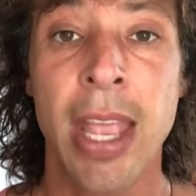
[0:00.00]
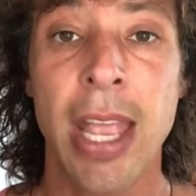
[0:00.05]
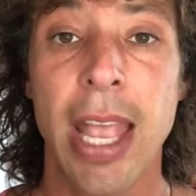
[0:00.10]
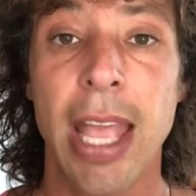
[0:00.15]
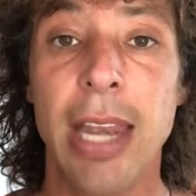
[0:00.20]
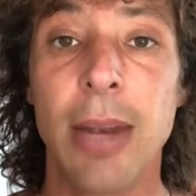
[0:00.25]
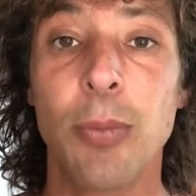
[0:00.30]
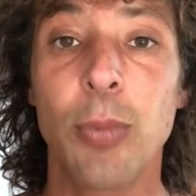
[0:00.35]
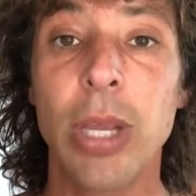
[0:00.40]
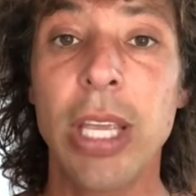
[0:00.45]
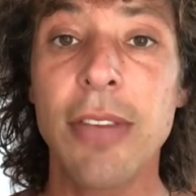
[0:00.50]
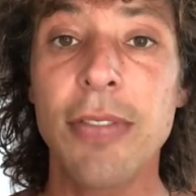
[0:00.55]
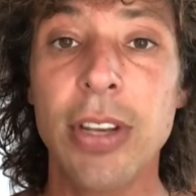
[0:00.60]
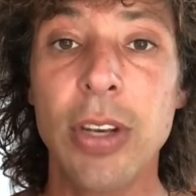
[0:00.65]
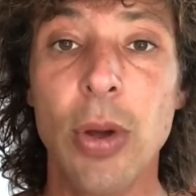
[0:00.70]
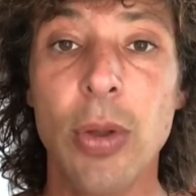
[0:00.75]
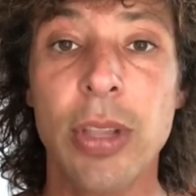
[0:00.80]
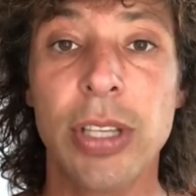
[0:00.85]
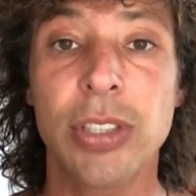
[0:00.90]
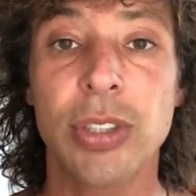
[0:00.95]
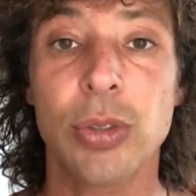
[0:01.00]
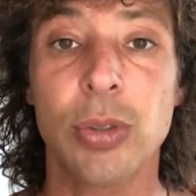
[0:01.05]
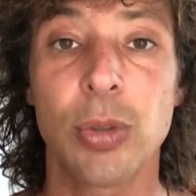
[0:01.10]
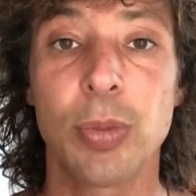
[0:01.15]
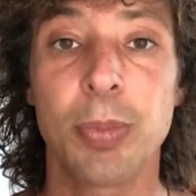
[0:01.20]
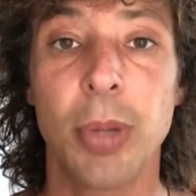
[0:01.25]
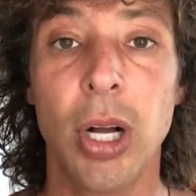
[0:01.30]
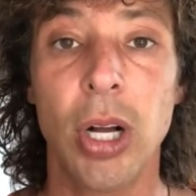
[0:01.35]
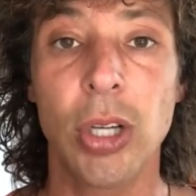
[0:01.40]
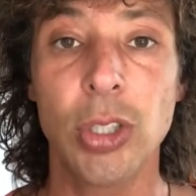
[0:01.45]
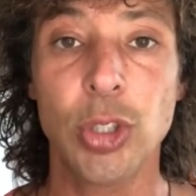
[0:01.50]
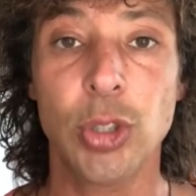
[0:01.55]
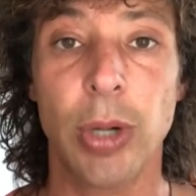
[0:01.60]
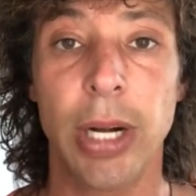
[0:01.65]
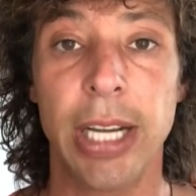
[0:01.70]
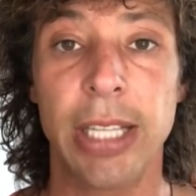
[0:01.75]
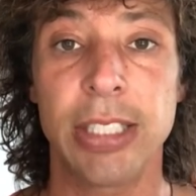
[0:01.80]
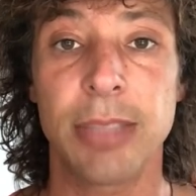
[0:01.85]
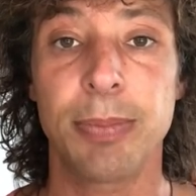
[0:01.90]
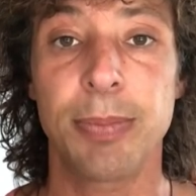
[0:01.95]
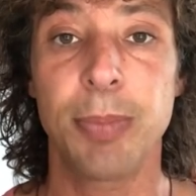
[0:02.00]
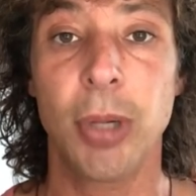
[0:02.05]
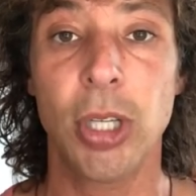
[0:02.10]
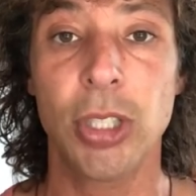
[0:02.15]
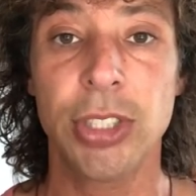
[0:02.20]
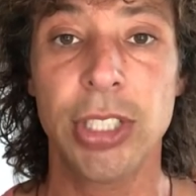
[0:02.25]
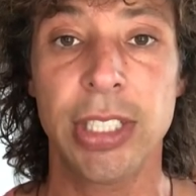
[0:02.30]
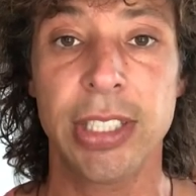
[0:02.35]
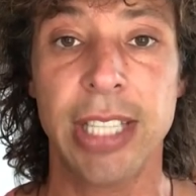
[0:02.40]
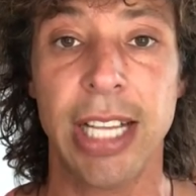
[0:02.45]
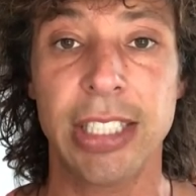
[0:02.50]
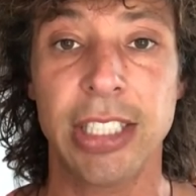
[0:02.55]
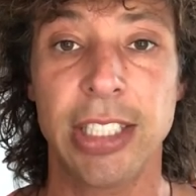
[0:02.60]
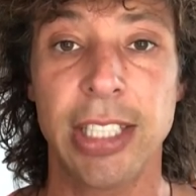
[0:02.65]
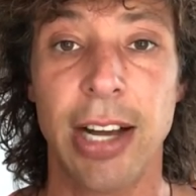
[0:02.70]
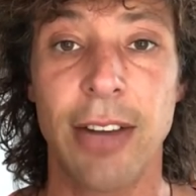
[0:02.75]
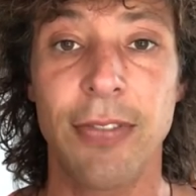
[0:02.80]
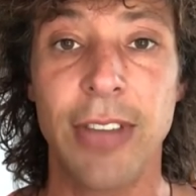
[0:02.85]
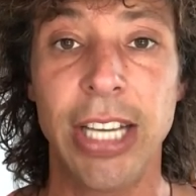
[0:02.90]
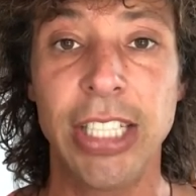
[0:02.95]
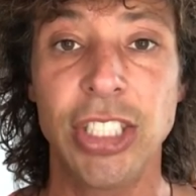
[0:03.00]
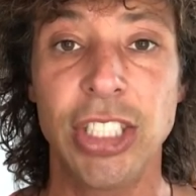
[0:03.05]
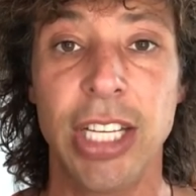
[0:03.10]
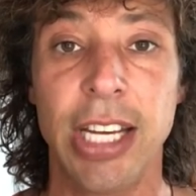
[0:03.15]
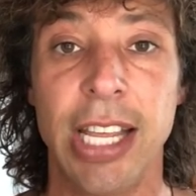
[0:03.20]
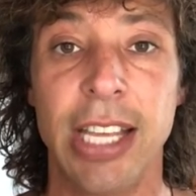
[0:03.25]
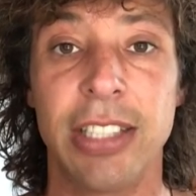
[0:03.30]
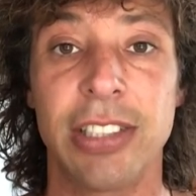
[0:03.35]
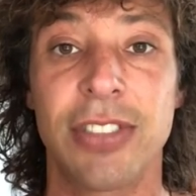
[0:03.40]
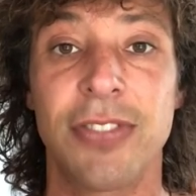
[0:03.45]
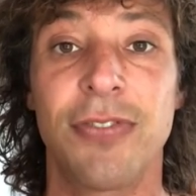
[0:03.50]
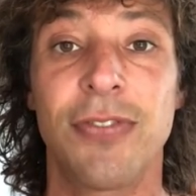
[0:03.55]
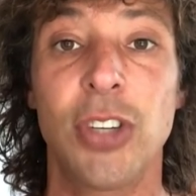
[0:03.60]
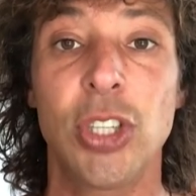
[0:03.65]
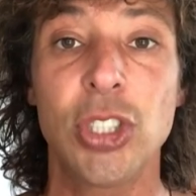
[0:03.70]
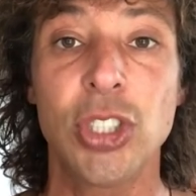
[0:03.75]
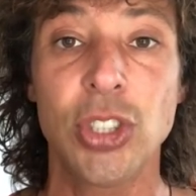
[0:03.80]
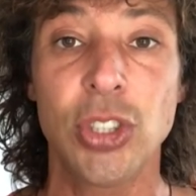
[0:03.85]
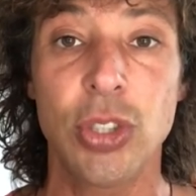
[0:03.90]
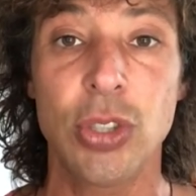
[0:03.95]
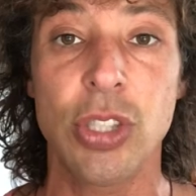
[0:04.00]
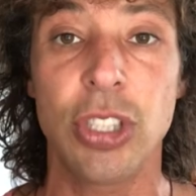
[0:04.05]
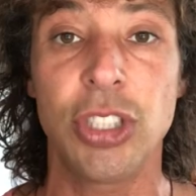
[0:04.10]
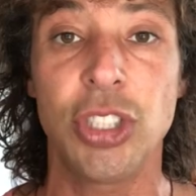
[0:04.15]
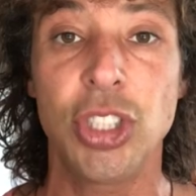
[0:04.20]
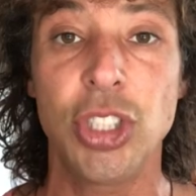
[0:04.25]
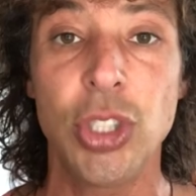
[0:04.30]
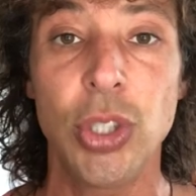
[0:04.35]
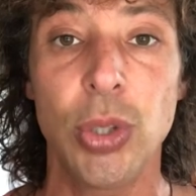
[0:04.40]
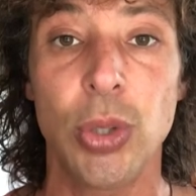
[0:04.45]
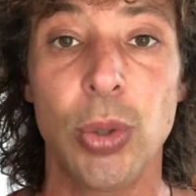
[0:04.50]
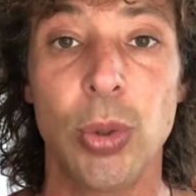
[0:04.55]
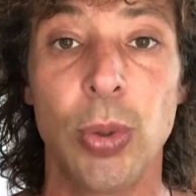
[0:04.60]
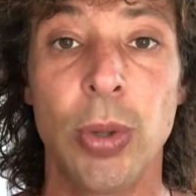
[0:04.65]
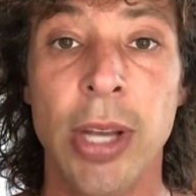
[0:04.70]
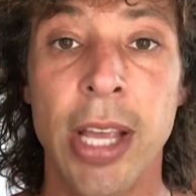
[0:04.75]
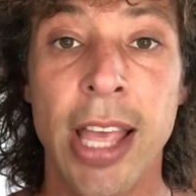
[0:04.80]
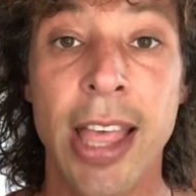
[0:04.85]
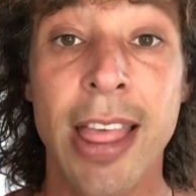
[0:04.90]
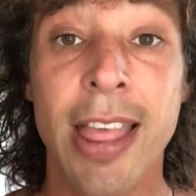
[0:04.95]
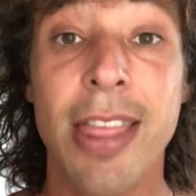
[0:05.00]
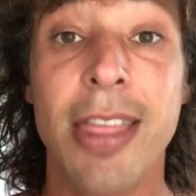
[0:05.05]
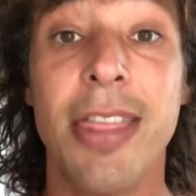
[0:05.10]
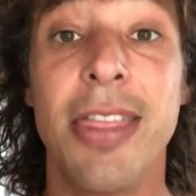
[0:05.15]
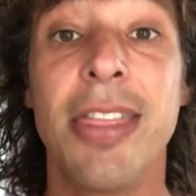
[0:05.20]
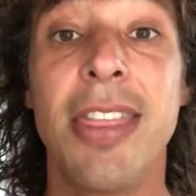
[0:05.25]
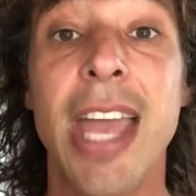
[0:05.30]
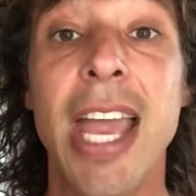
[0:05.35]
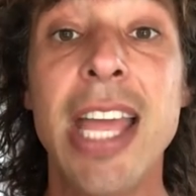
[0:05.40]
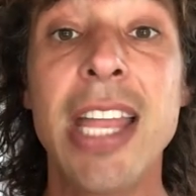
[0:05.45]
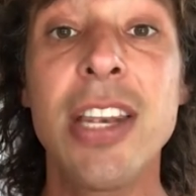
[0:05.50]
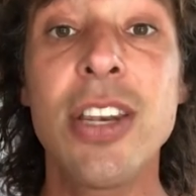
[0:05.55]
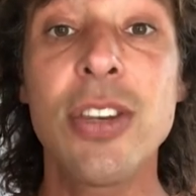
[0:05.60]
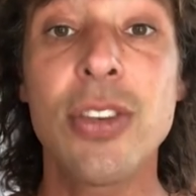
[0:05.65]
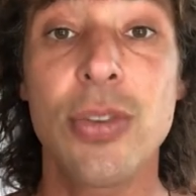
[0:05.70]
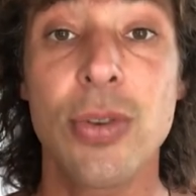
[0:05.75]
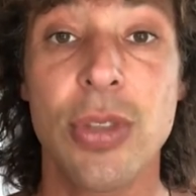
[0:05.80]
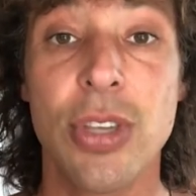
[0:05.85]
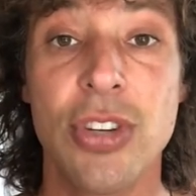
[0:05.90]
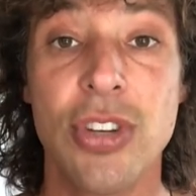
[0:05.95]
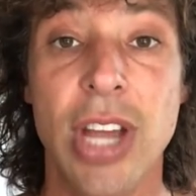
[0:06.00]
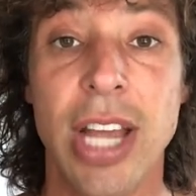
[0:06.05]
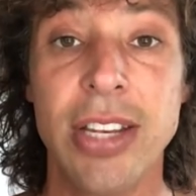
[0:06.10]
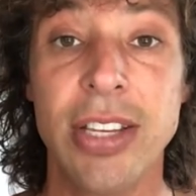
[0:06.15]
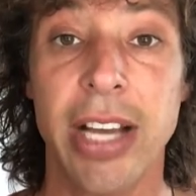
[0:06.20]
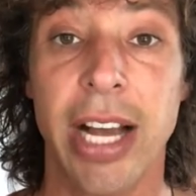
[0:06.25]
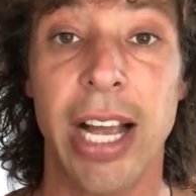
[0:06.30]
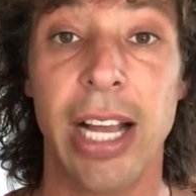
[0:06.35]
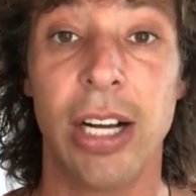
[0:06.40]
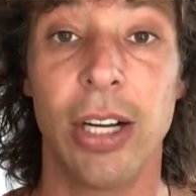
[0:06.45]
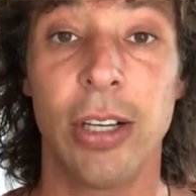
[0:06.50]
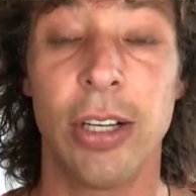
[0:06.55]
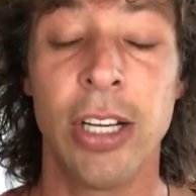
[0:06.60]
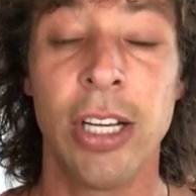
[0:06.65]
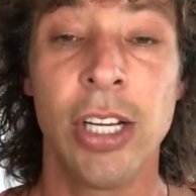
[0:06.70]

And we even know this through Paul's writing. Paul says that salvation is first to the Jew, then to the Gentile.